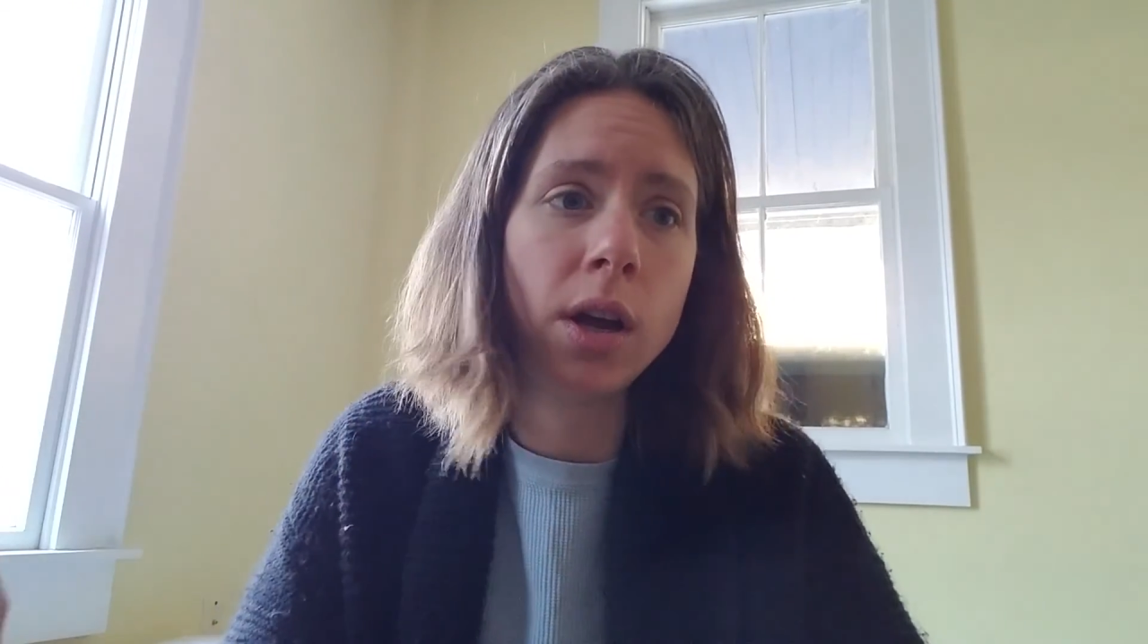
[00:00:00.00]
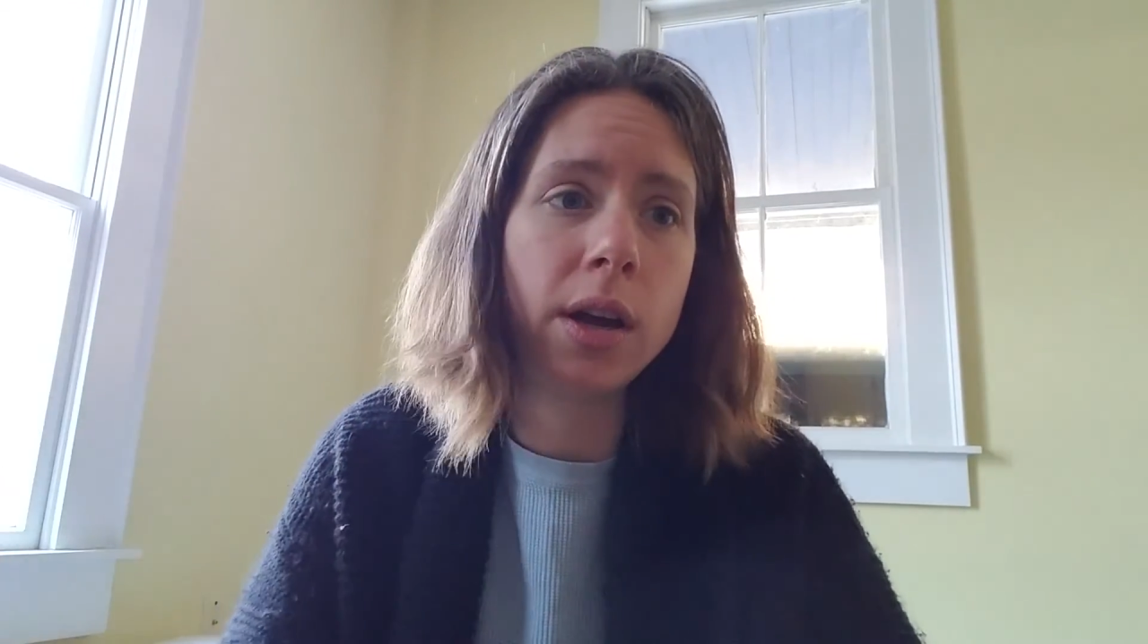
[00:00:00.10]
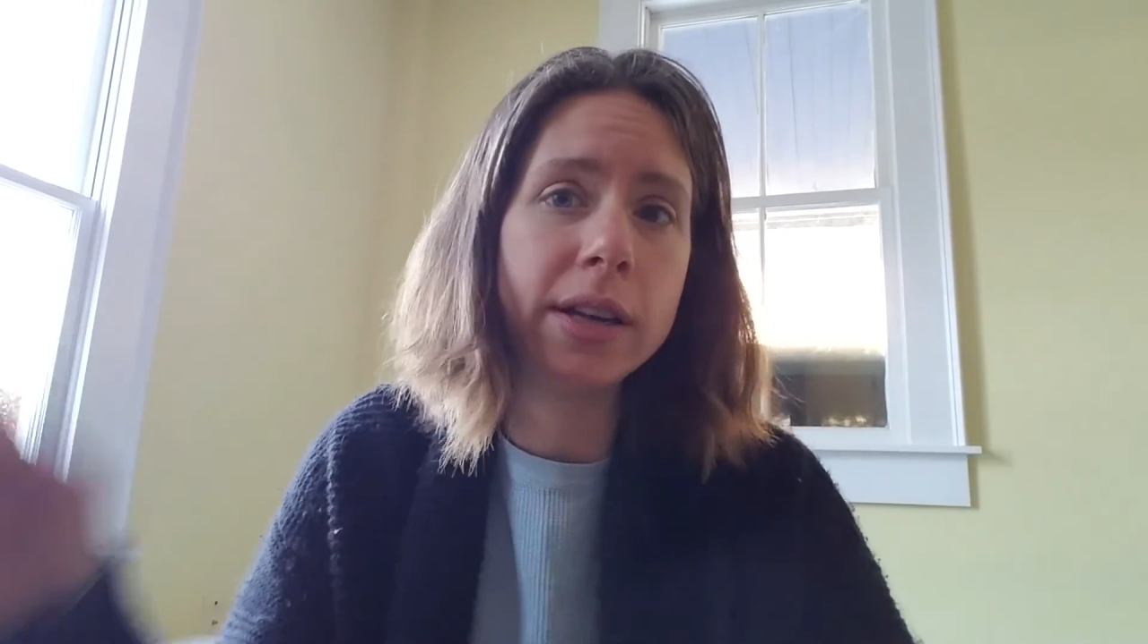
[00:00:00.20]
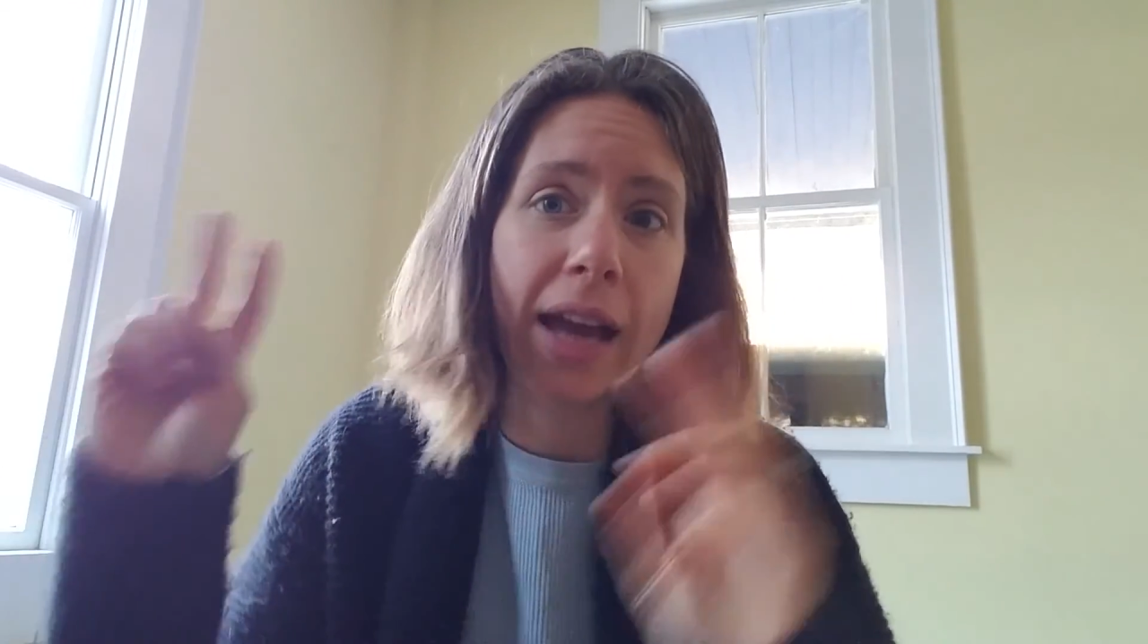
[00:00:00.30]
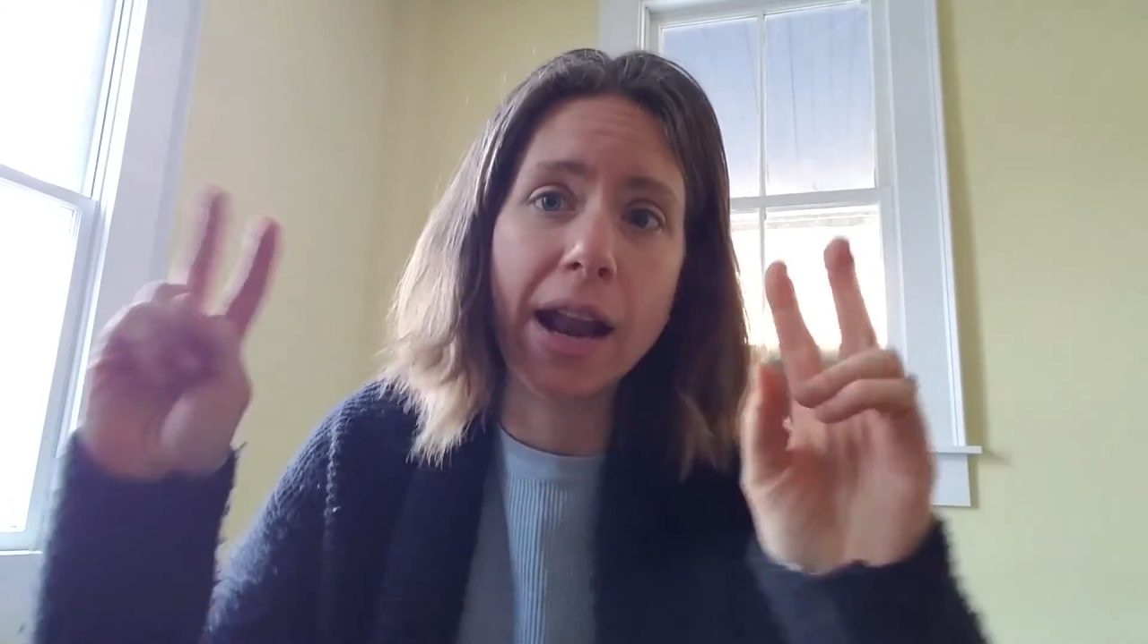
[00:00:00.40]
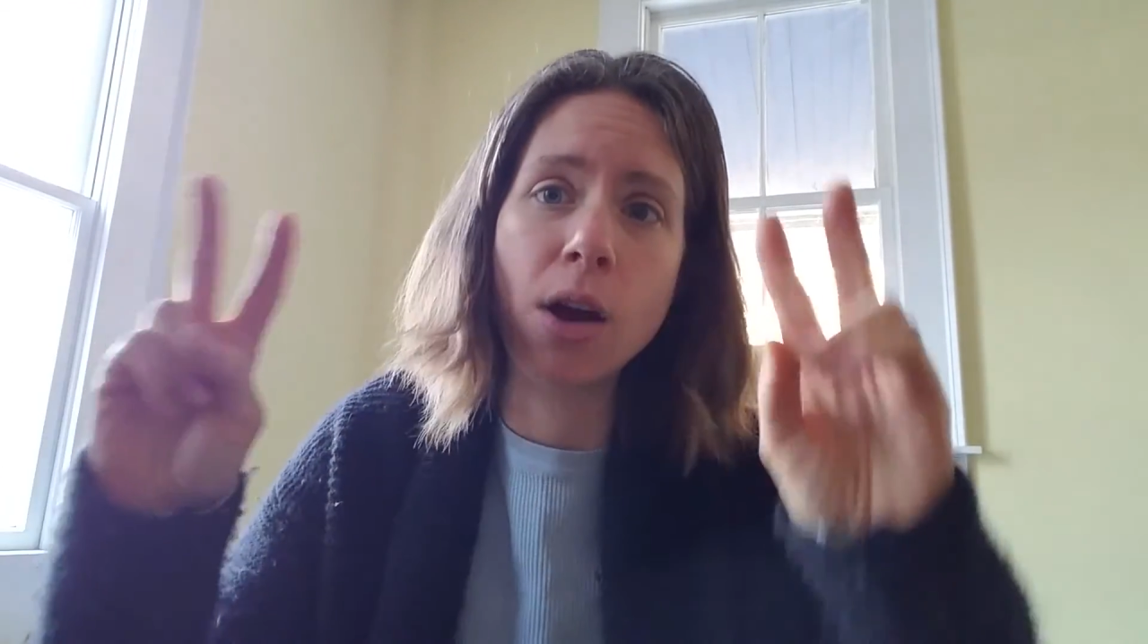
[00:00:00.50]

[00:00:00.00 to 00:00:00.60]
get a